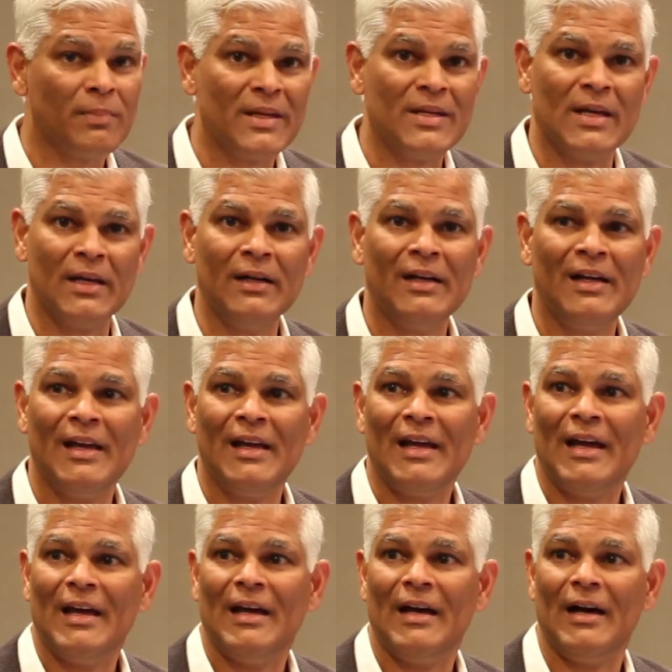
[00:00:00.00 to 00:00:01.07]
media,
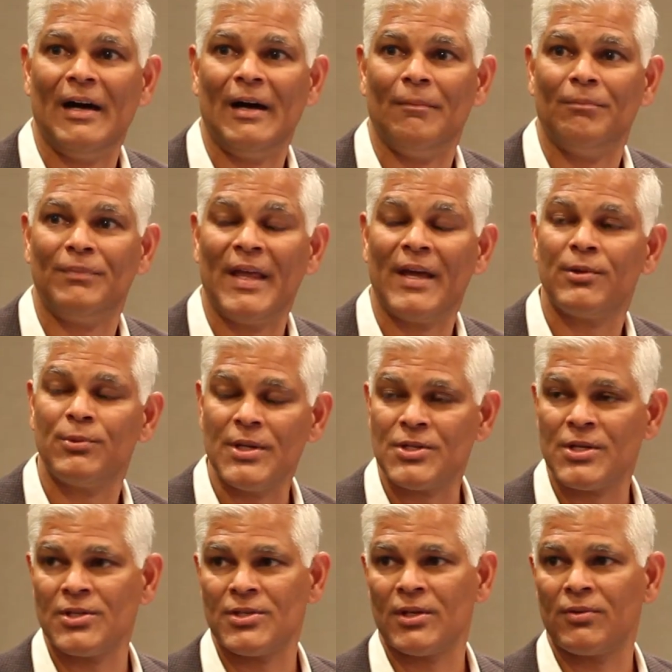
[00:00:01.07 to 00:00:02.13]
their
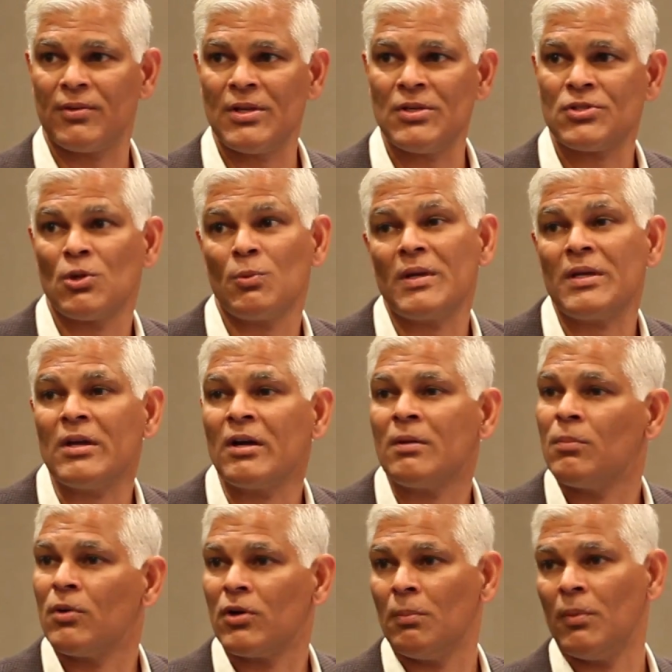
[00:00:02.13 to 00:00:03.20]
reach has increased, so we hear
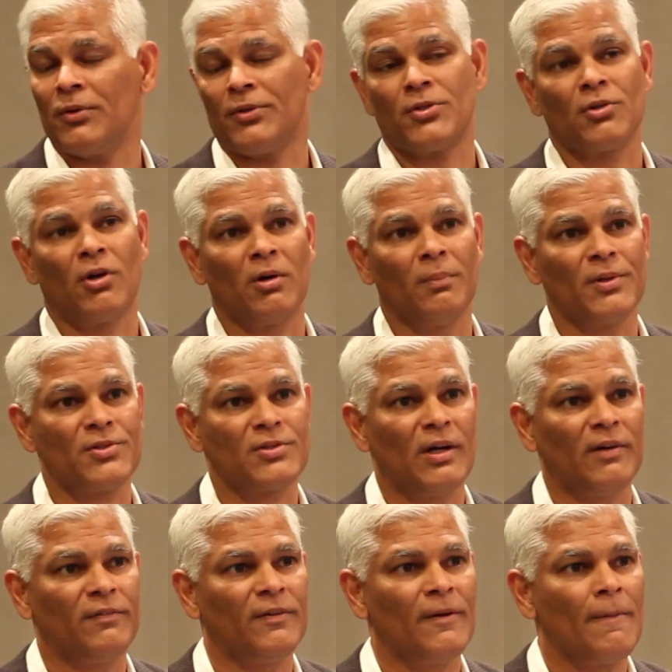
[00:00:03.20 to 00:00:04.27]
more about this horrible
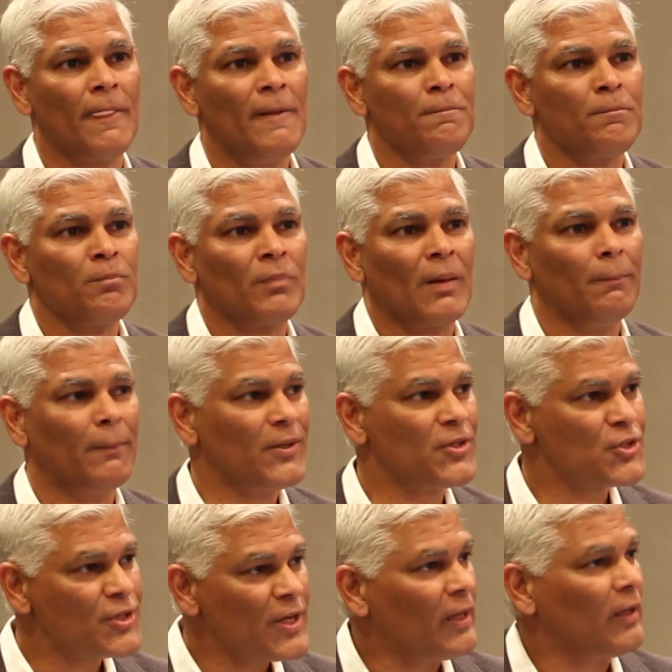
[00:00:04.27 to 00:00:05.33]
stuff. But
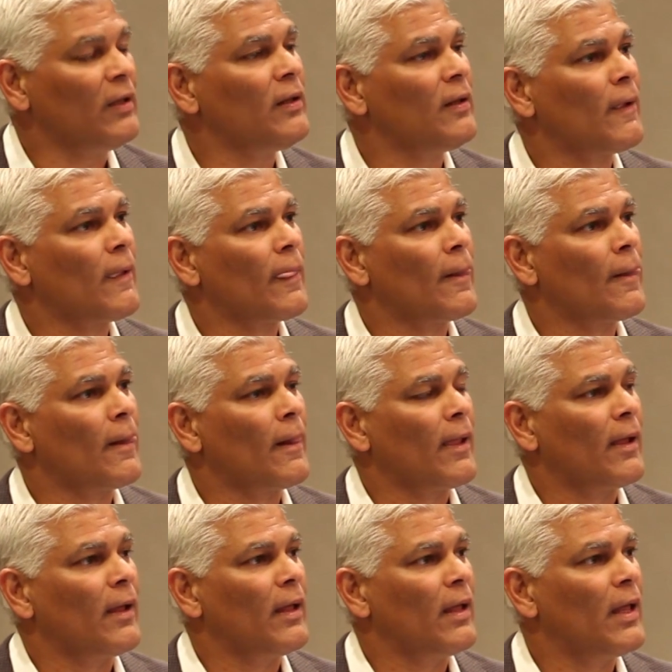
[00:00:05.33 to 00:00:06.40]
still,
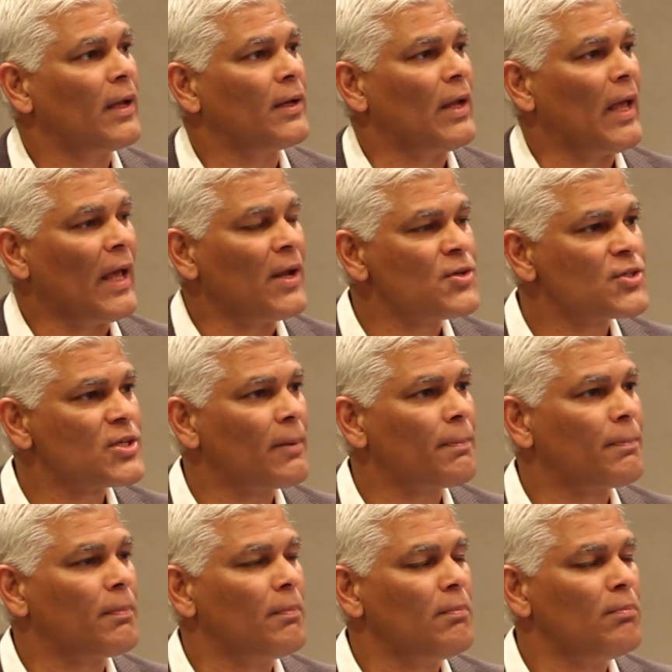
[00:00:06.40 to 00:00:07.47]
it ends up
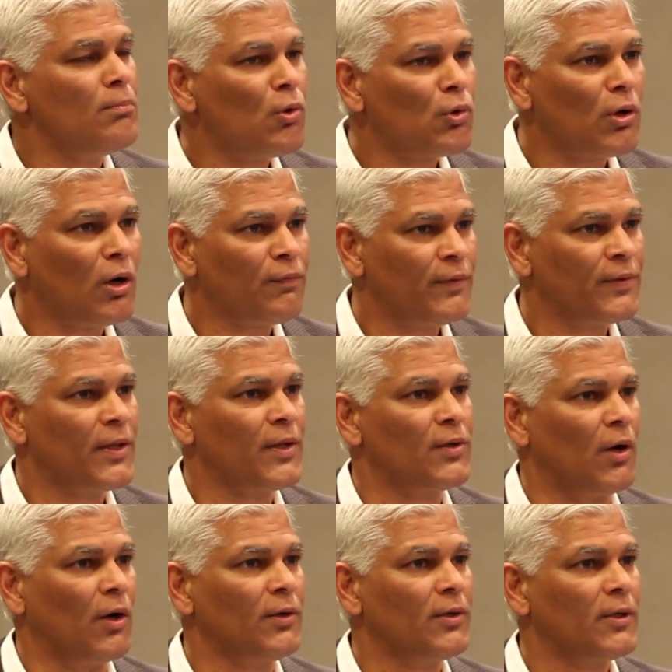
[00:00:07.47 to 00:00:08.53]
more often than
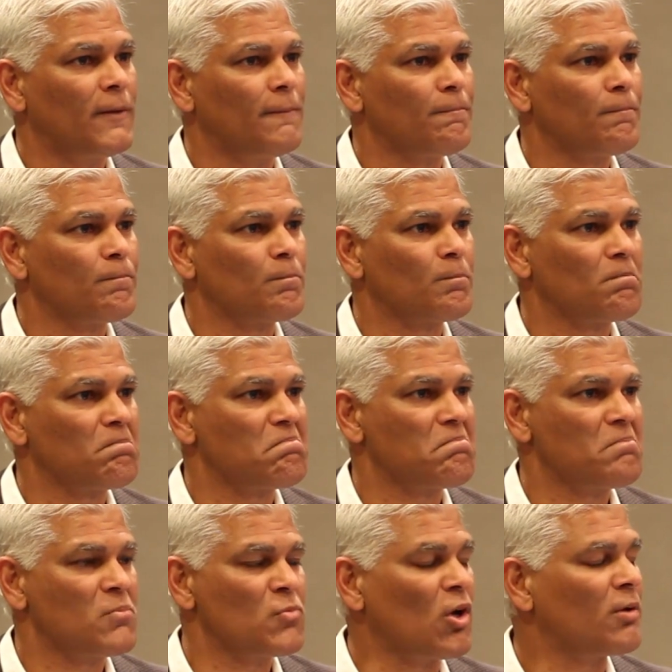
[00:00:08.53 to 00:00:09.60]

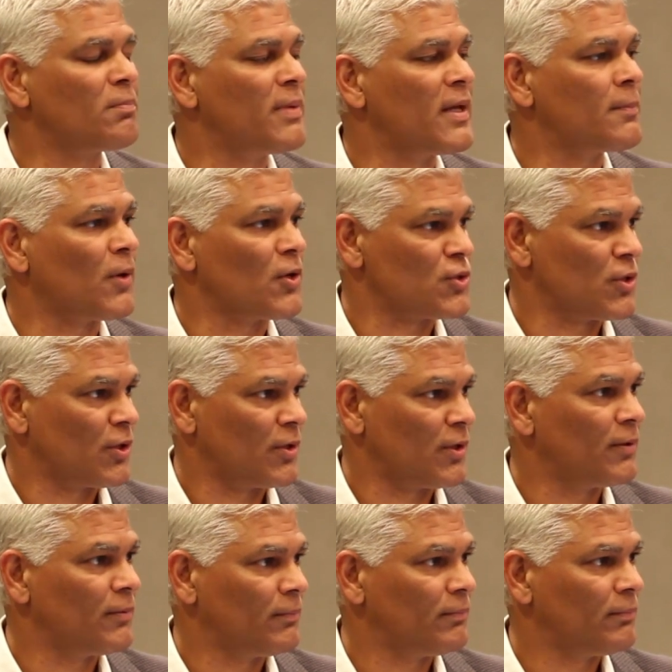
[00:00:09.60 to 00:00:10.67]
not being
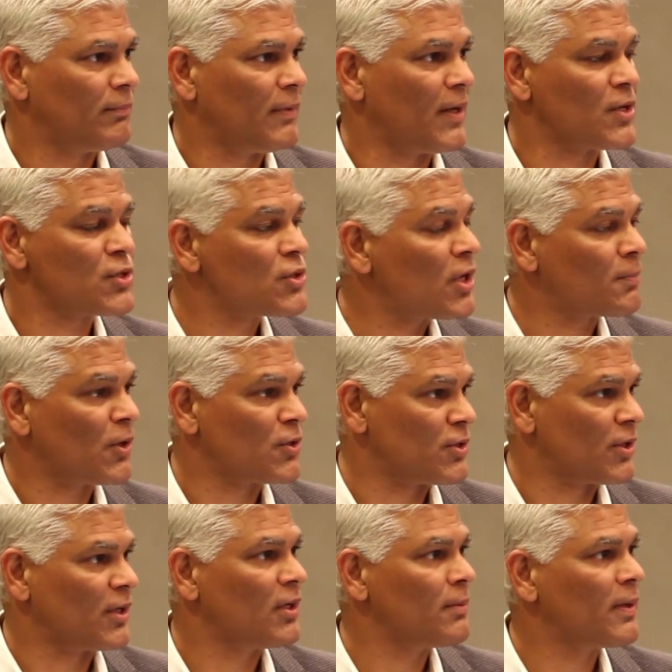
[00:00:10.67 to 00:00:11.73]
prosecuted. It is not
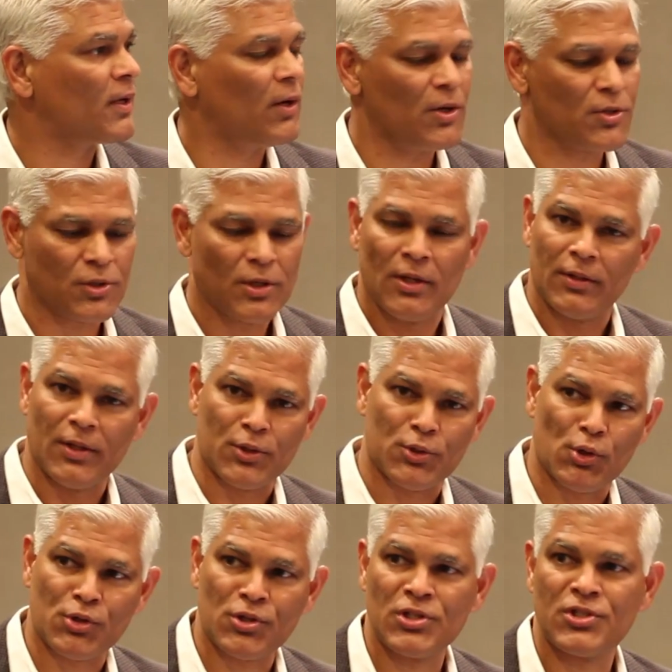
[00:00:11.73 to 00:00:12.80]
prosecuted because there's
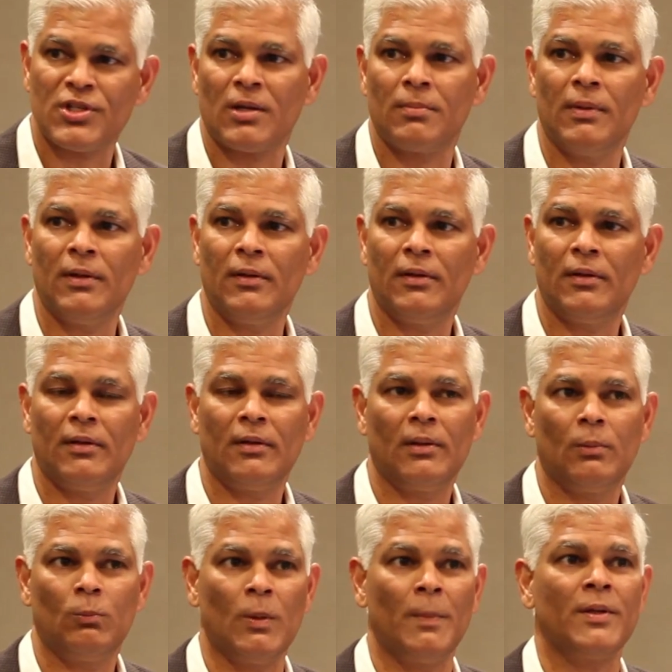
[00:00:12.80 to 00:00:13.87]
social stigma.
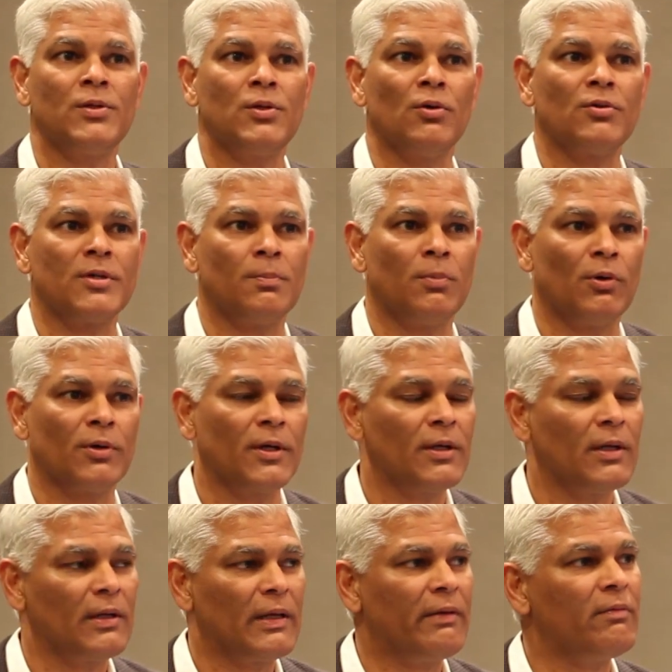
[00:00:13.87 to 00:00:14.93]
Women don't report it.
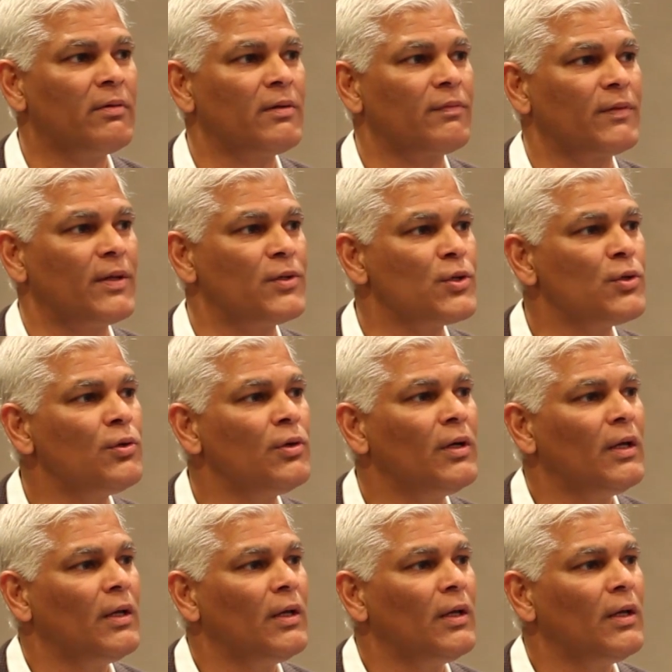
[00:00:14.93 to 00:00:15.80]
Even if they do,